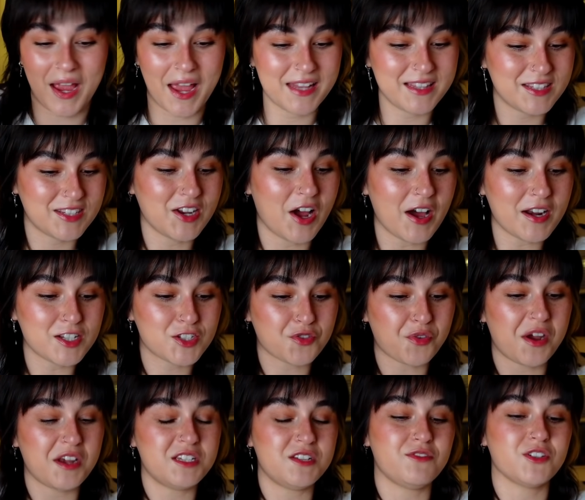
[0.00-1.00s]
It's not as
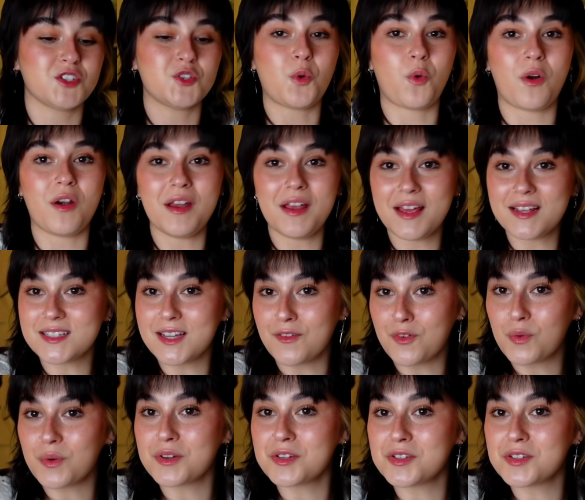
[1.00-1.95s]
crazy of a story as everyone